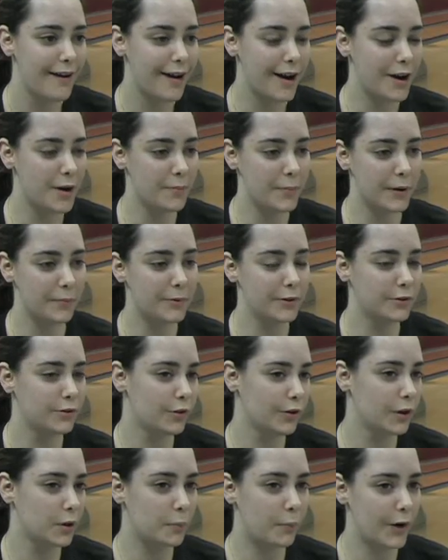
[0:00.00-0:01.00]
I remember
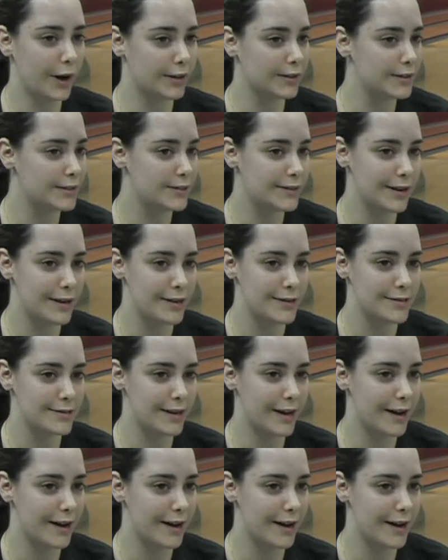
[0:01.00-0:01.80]
during practices,